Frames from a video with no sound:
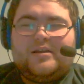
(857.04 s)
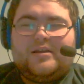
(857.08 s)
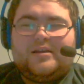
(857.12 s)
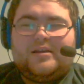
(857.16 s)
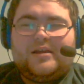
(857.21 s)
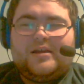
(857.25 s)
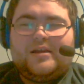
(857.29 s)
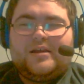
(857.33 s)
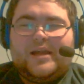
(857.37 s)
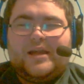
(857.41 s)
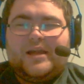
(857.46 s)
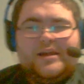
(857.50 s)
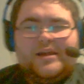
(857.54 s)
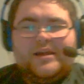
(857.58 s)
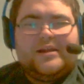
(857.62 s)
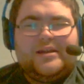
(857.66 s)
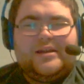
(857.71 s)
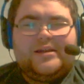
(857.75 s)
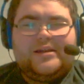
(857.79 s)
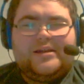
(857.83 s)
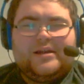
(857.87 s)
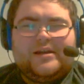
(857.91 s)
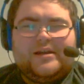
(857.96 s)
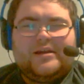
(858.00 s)

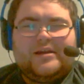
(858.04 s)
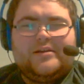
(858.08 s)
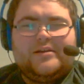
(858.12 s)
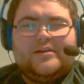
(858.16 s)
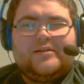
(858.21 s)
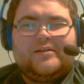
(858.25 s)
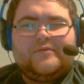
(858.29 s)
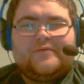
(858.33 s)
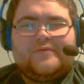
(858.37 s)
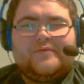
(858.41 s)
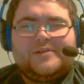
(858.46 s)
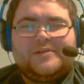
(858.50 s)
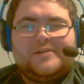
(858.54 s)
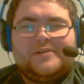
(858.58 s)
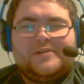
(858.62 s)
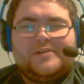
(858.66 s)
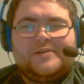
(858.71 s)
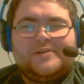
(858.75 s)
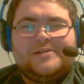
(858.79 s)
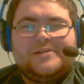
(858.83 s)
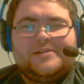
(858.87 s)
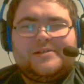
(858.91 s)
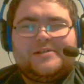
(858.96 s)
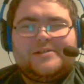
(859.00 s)
and for some
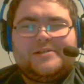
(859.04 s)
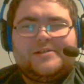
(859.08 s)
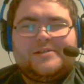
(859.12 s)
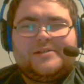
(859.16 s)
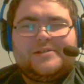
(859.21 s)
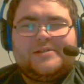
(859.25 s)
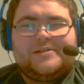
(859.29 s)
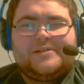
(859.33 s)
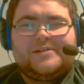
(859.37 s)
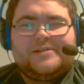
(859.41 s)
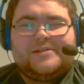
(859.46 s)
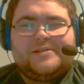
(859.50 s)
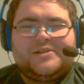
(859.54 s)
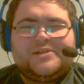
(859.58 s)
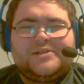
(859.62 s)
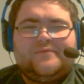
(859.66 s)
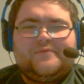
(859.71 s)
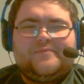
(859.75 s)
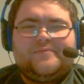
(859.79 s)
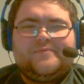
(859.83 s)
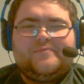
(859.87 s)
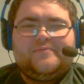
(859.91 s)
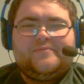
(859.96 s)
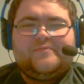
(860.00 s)
reason my screen is
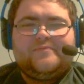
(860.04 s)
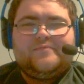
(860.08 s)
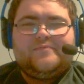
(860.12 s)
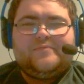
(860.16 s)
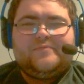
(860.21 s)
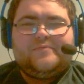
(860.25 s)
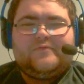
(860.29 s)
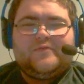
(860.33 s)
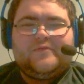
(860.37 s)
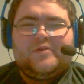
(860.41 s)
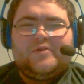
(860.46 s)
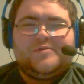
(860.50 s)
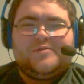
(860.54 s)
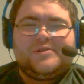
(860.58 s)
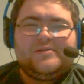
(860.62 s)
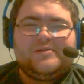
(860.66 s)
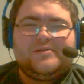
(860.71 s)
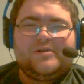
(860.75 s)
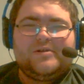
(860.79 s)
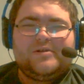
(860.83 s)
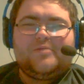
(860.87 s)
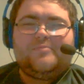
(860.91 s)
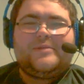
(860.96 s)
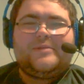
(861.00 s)

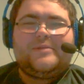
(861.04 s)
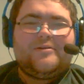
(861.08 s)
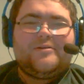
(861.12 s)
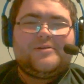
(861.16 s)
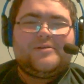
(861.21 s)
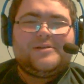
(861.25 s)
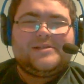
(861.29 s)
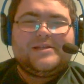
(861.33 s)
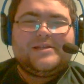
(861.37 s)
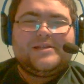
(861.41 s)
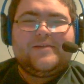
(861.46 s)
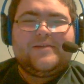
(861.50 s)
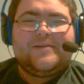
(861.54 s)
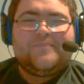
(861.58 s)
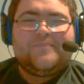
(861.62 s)
frozen. Oh, now it's not.